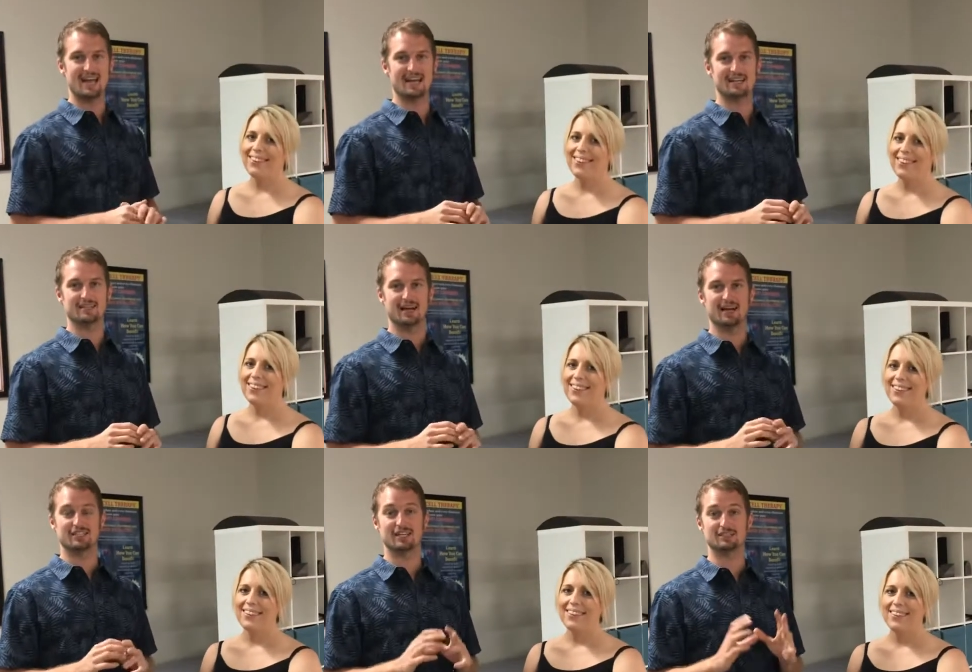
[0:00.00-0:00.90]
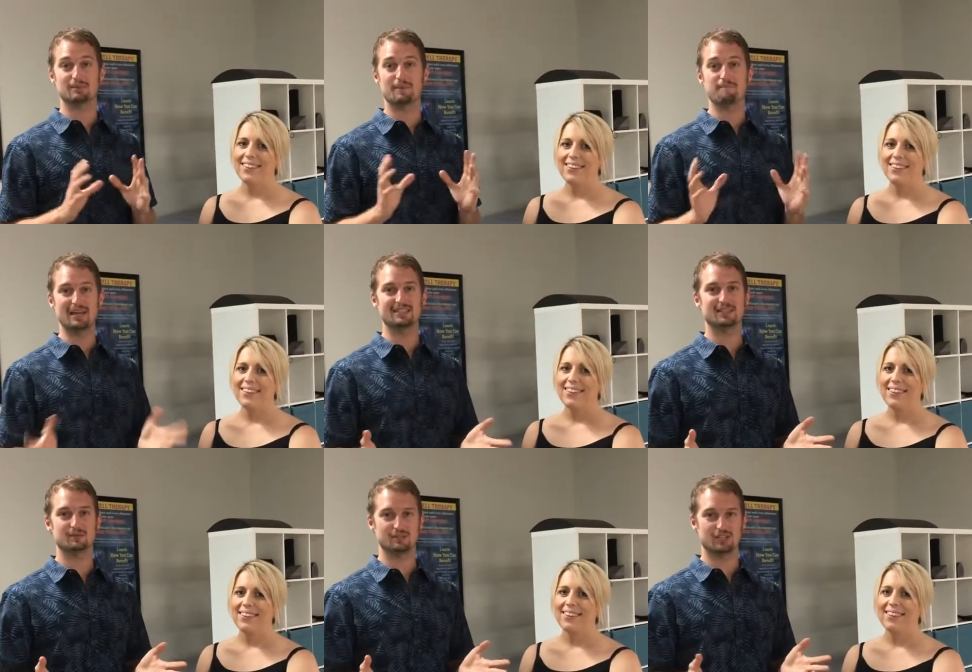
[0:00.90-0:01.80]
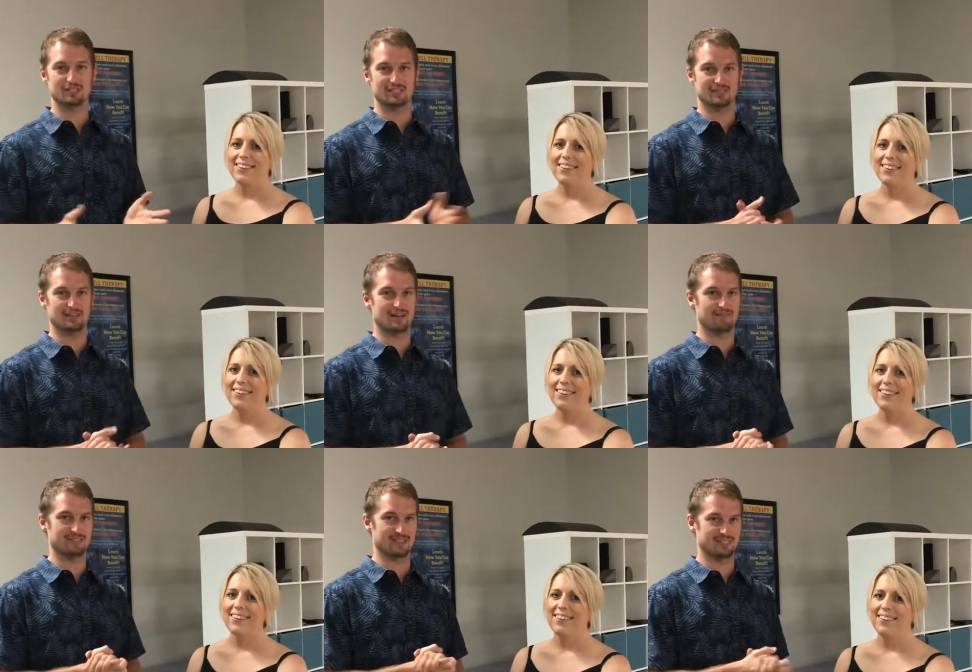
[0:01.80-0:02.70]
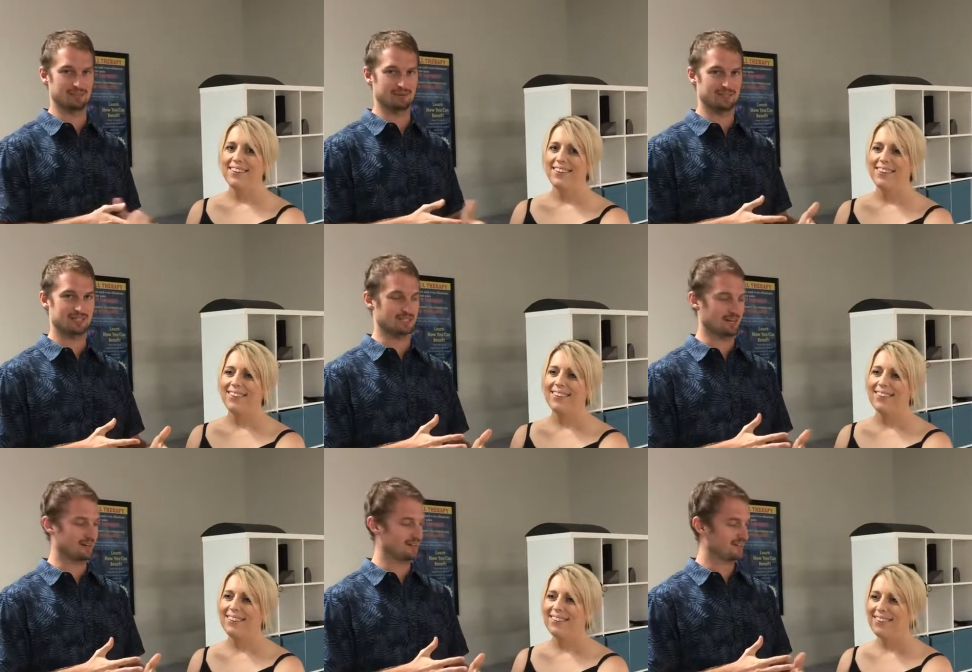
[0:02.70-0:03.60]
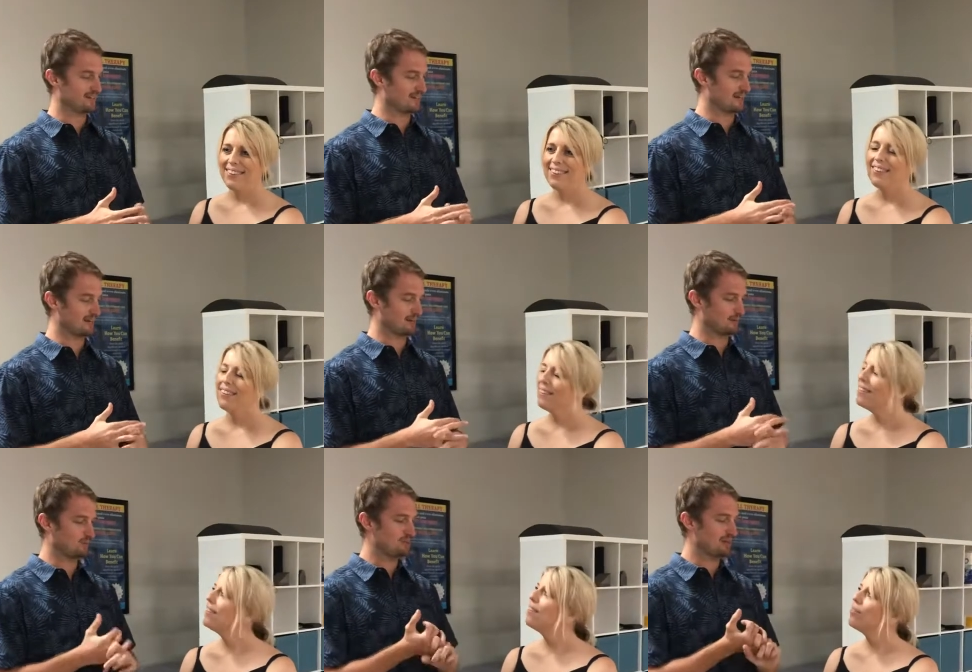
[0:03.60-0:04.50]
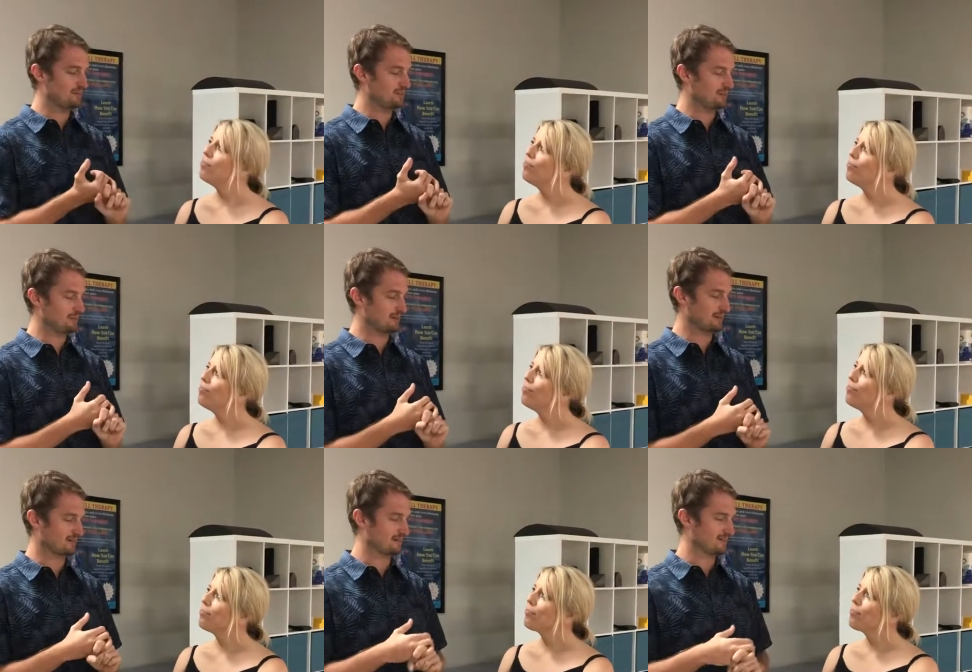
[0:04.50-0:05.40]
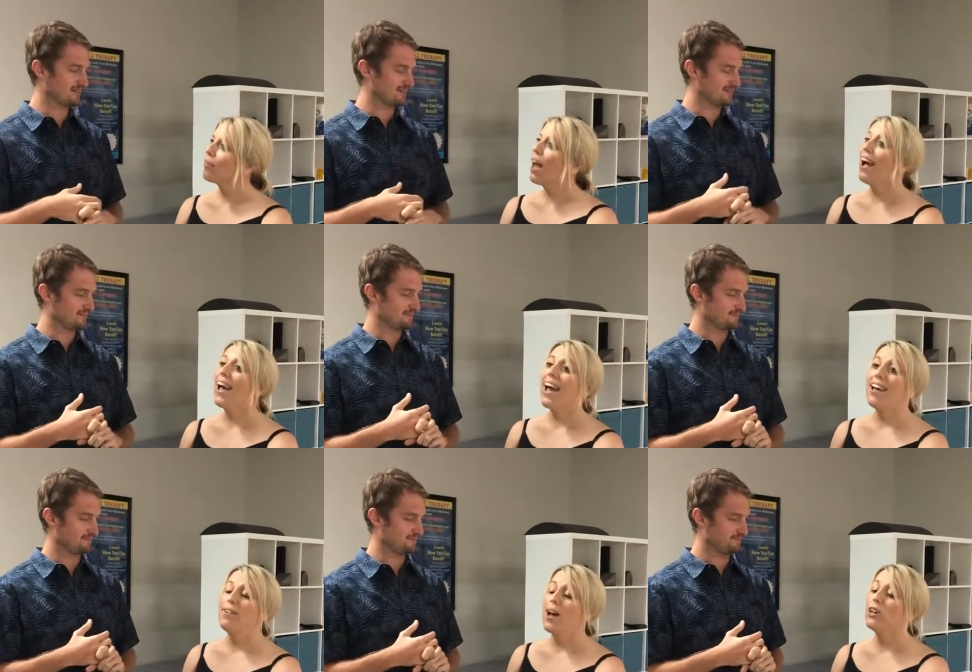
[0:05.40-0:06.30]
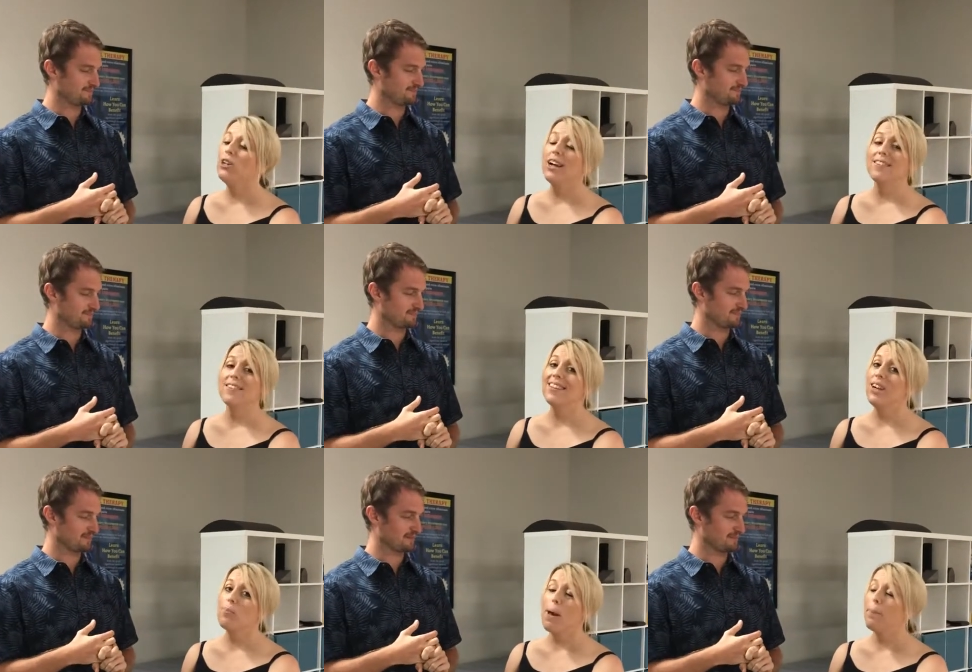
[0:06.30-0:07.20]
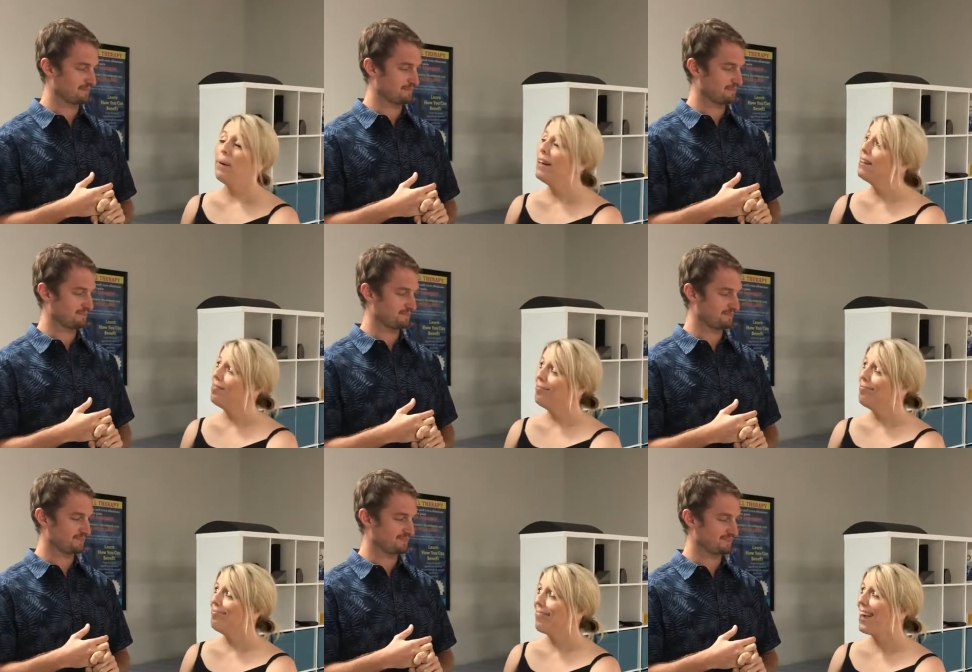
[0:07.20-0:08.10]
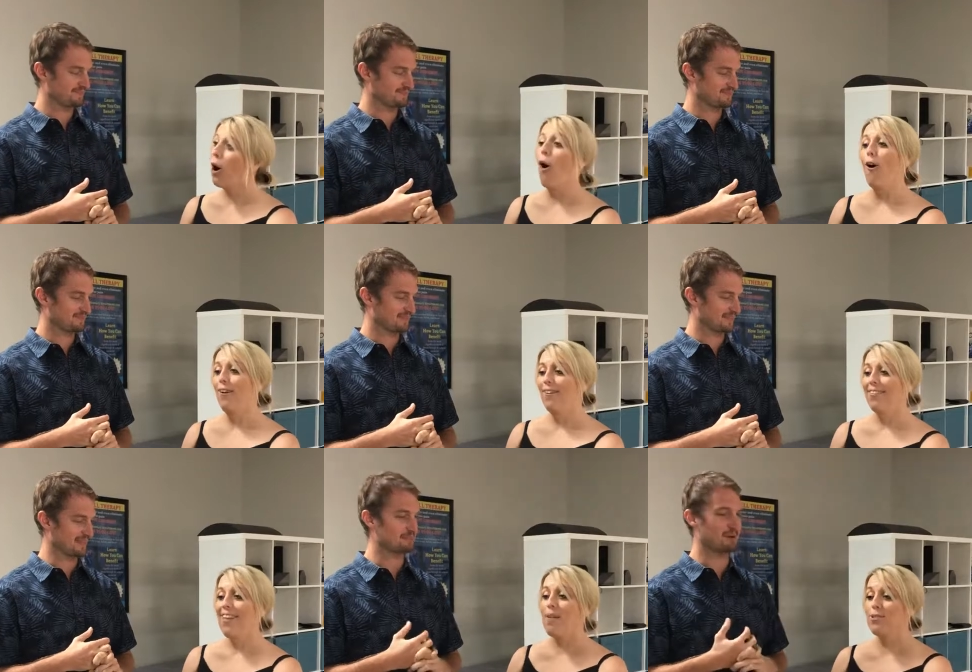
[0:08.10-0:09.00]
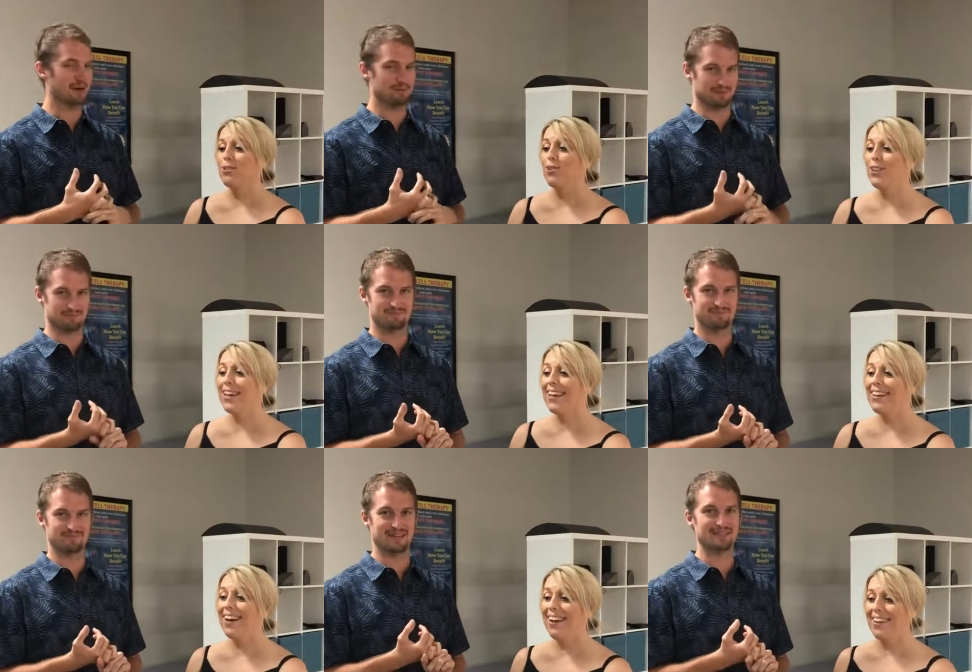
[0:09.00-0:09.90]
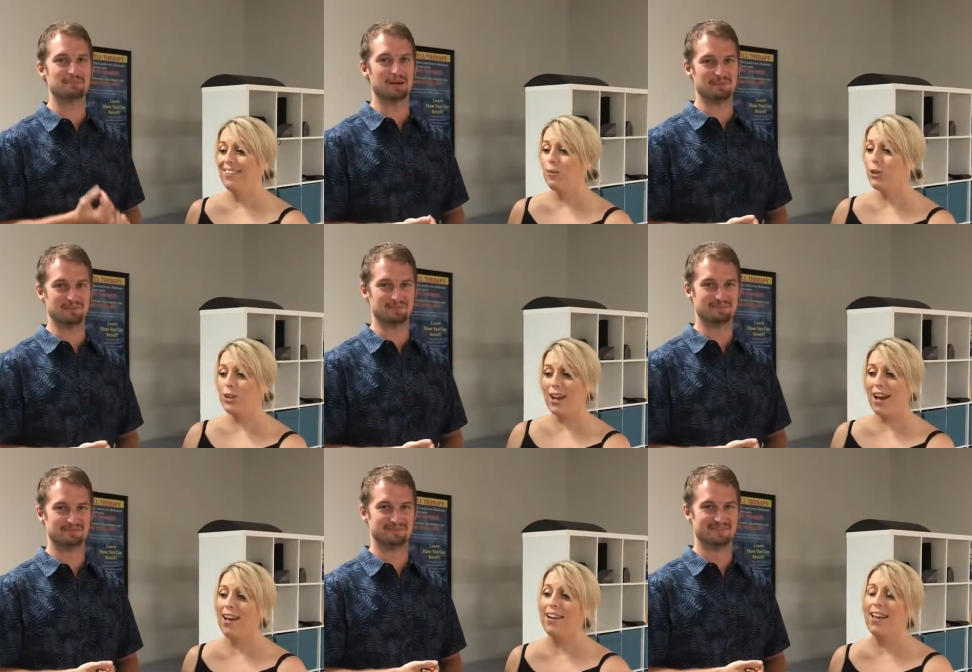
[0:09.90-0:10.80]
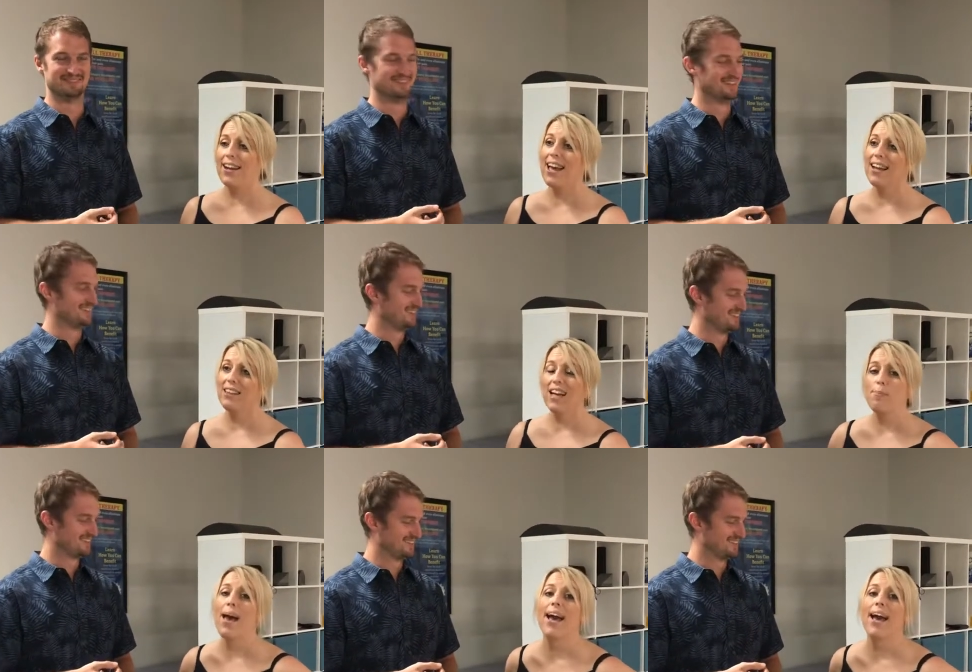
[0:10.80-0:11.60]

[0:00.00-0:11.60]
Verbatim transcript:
Speaker 1: and uh, she got some amazing results here in the office that she wanted to share. Uh, what did you have when you came in here?
Speaker 2: I had, I could not sit on my butt at all. That's Absolutely a problem. cannot. That's a problem. Could not, and I had a lot of